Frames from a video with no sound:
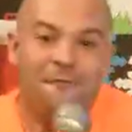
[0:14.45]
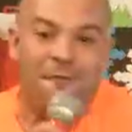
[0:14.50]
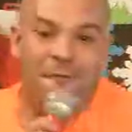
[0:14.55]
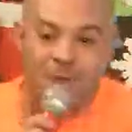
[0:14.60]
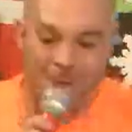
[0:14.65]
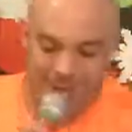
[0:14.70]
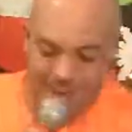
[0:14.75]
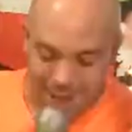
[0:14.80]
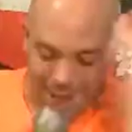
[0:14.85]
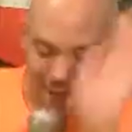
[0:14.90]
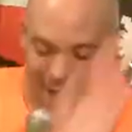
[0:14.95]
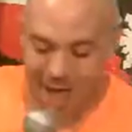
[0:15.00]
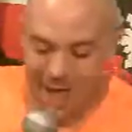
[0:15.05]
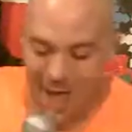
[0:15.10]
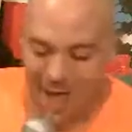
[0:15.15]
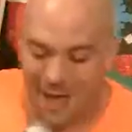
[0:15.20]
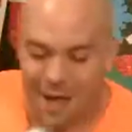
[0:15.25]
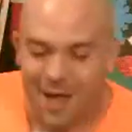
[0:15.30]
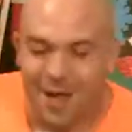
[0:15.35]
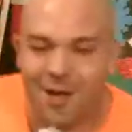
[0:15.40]

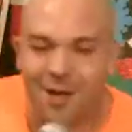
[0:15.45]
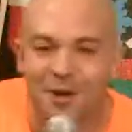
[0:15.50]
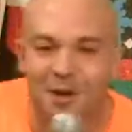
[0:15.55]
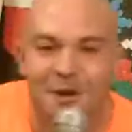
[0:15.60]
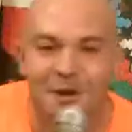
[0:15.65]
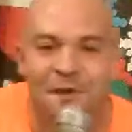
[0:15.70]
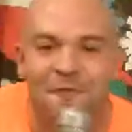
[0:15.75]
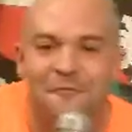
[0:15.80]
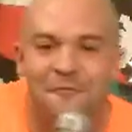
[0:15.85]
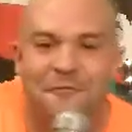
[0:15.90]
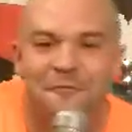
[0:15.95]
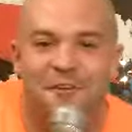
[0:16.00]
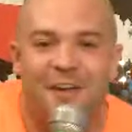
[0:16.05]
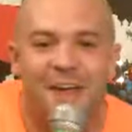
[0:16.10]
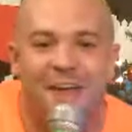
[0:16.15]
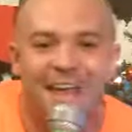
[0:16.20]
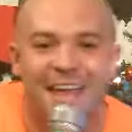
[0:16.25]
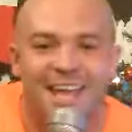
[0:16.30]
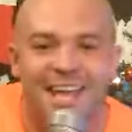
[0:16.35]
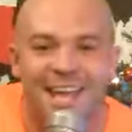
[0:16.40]
flat on your
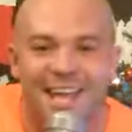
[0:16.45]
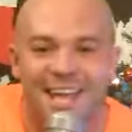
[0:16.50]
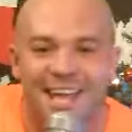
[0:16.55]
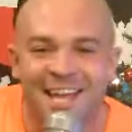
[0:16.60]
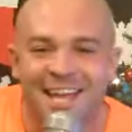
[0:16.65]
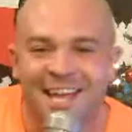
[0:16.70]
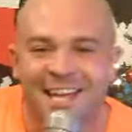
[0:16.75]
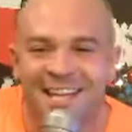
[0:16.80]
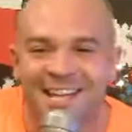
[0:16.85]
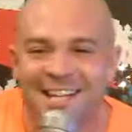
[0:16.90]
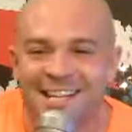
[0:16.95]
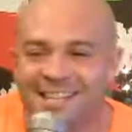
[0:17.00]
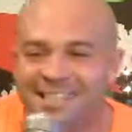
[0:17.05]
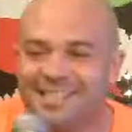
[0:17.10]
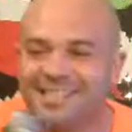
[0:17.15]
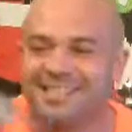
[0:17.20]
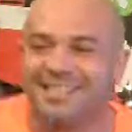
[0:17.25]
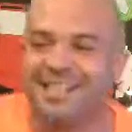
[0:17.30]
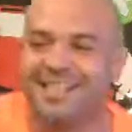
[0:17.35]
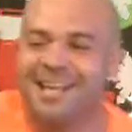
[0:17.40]

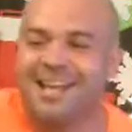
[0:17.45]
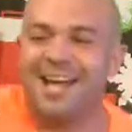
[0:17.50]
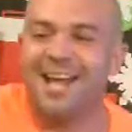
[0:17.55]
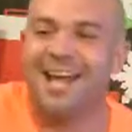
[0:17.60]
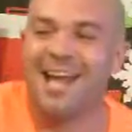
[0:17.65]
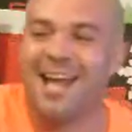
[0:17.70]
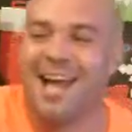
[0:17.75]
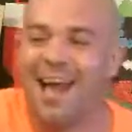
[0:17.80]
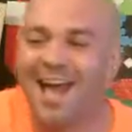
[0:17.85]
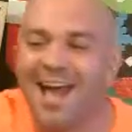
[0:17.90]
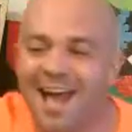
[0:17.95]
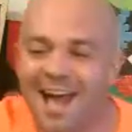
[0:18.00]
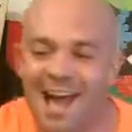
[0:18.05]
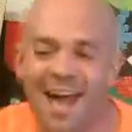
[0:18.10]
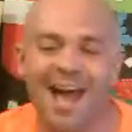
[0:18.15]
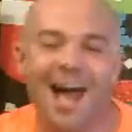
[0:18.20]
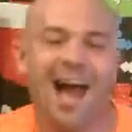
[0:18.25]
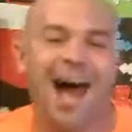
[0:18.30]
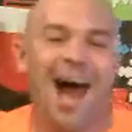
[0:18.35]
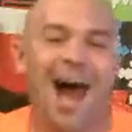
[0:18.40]
face.
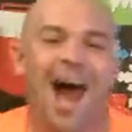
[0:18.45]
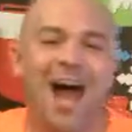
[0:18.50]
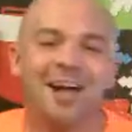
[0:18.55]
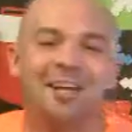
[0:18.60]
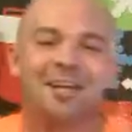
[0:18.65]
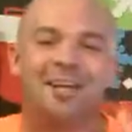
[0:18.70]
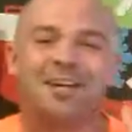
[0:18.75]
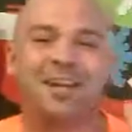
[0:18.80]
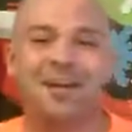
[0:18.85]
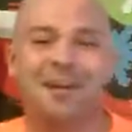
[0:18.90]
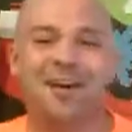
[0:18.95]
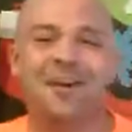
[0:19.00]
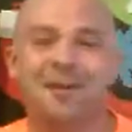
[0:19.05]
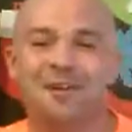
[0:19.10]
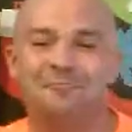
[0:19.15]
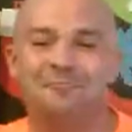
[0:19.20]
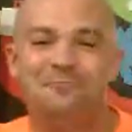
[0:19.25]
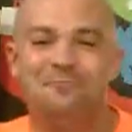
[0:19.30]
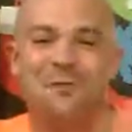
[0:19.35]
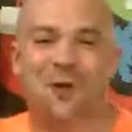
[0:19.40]

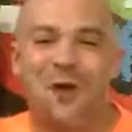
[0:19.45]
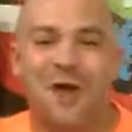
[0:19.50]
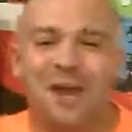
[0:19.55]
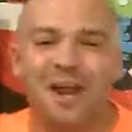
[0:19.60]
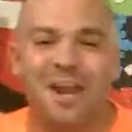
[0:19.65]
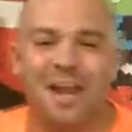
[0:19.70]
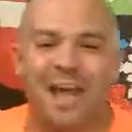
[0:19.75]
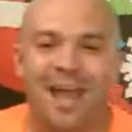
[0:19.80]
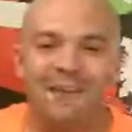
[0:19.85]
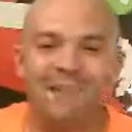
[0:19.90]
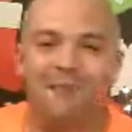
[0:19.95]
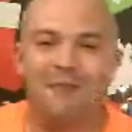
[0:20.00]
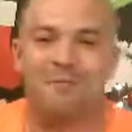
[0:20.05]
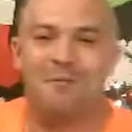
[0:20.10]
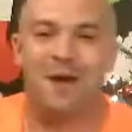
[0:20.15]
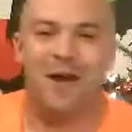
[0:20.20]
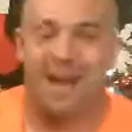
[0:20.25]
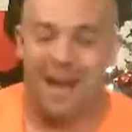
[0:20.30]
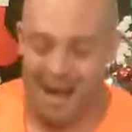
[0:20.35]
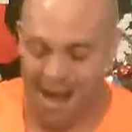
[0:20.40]
Good morning,
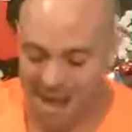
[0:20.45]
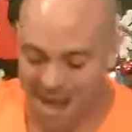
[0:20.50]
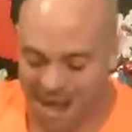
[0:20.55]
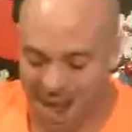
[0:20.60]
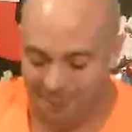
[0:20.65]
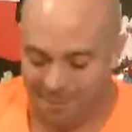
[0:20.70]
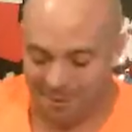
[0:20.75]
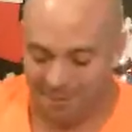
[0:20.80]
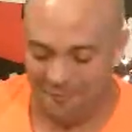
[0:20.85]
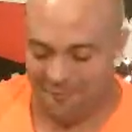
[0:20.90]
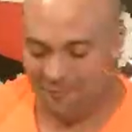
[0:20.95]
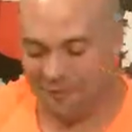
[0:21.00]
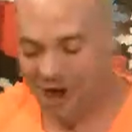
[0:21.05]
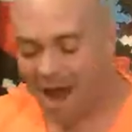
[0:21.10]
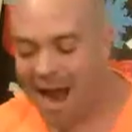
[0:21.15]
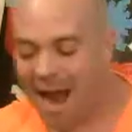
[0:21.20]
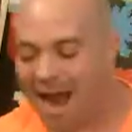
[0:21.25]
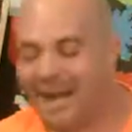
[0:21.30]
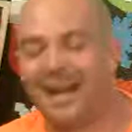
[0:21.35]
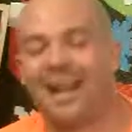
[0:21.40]
everybody. Happy
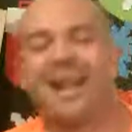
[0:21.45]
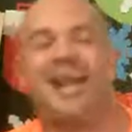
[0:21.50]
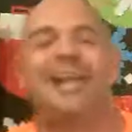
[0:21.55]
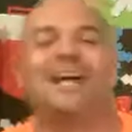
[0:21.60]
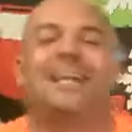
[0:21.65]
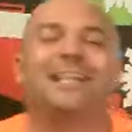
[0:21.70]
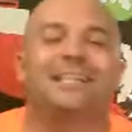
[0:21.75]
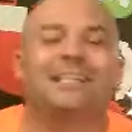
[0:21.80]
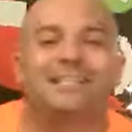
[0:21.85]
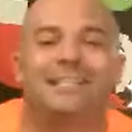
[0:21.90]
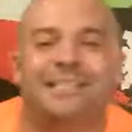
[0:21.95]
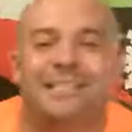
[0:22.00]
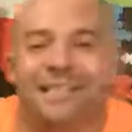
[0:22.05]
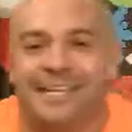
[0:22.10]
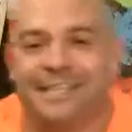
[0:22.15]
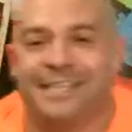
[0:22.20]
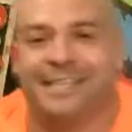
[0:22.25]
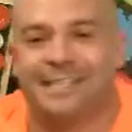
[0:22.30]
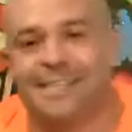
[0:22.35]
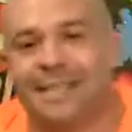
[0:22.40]
Friday. It is
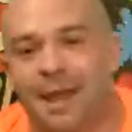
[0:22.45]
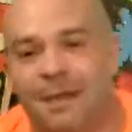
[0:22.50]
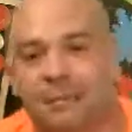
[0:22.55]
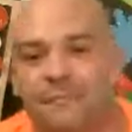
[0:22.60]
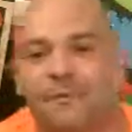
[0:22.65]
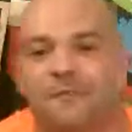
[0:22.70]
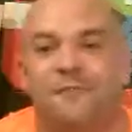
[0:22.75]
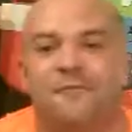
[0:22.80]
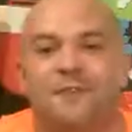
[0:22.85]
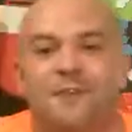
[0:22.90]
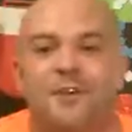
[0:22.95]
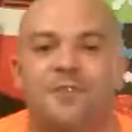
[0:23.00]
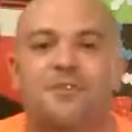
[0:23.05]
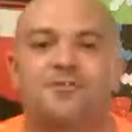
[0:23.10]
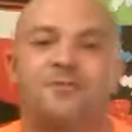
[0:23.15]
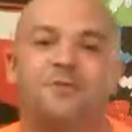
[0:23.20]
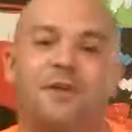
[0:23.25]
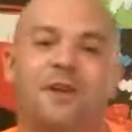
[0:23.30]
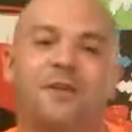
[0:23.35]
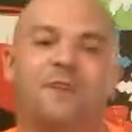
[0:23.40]
December 5th,
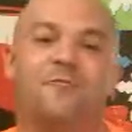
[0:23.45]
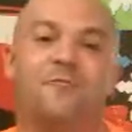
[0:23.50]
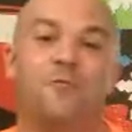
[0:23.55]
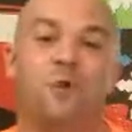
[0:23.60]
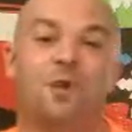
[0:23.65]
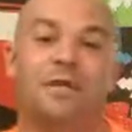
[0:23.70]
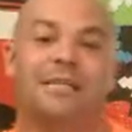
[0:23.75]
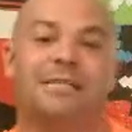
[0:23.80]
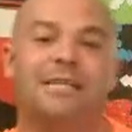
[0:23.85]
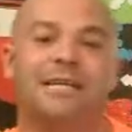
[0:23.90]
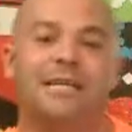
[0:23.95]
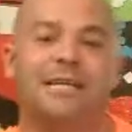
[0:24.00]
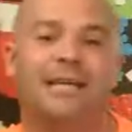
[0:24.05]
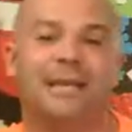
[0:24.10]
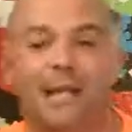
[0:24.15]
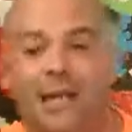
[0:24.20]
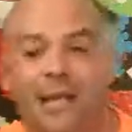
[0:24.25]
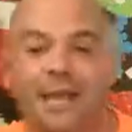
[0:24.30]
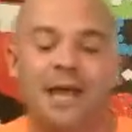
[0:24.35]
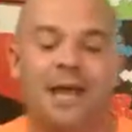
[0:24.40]

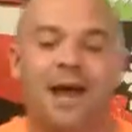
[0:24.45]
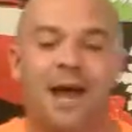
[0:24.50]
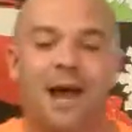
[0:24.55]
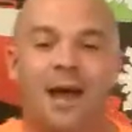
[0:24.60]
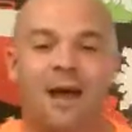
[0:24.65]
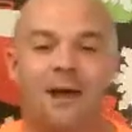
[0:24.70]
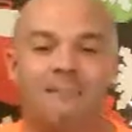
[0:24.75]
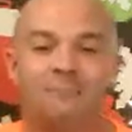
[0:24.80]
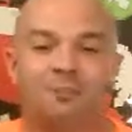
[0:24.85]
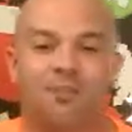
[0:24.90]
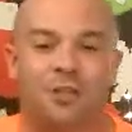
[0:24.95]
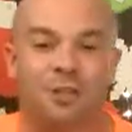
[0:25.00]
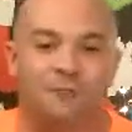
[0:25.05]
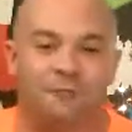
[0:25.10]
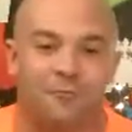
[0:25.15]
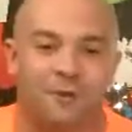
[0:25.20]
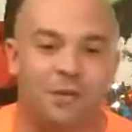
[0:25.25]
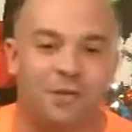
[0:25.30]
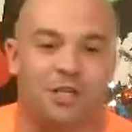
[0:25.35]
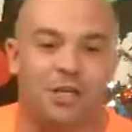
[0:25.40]
2014. I'm
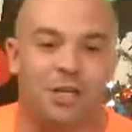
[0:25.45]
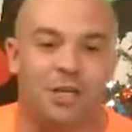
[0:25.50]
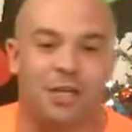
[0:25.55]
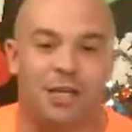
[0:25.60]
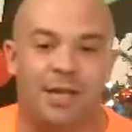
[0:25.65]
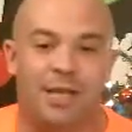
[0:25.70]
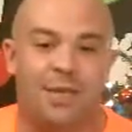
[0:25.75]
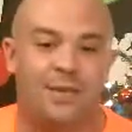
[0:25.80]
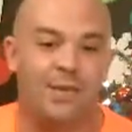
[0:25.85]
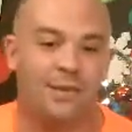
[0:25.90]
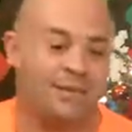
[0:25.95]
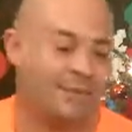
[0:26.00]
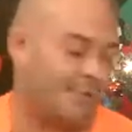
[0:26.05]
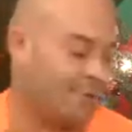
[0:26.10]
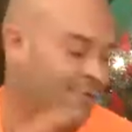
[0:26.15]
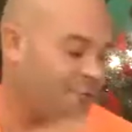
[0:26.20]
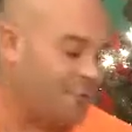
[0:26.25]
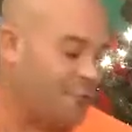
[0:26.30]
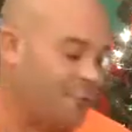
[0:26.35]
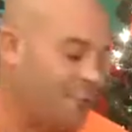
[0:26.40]
Jeffrey G, and this,
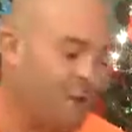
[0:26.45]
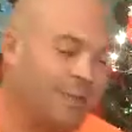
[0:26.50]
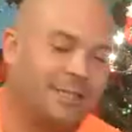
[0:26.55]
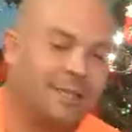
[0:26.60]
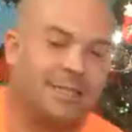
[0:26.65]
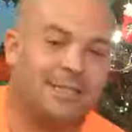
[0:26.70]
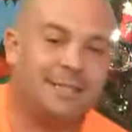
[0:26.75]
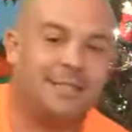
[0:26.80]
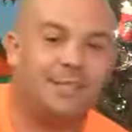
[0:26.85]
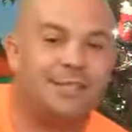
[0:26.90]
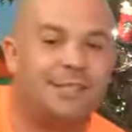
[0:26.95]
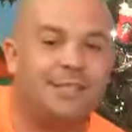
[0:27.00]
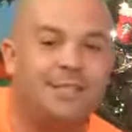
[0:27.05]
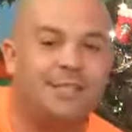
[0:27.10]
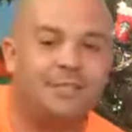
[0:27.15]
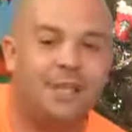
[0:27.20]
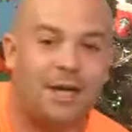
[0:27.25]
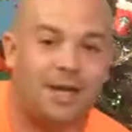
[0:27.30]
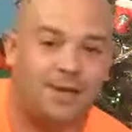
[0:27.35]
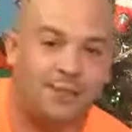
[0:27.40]
of course, is the
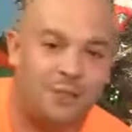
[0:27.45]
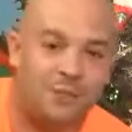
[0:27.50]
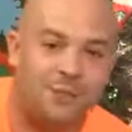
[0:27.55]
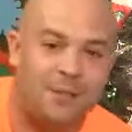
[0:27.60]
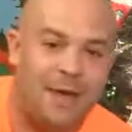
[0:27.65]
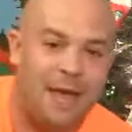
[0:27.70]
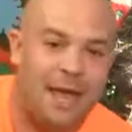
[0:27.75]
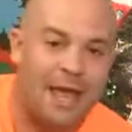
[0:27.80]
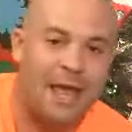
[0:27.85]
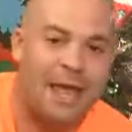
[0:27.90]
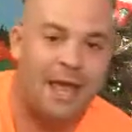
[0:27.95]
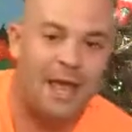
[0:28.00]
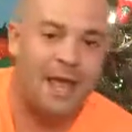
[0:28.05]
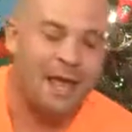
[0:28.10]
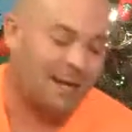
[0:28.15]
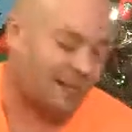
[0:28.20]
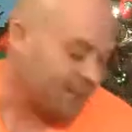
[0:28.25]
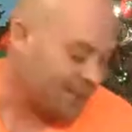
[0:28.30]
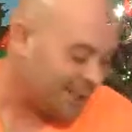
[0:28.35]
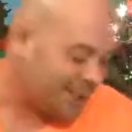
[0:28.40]

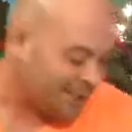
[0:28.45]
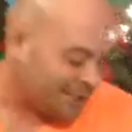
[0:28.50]
Dutchman.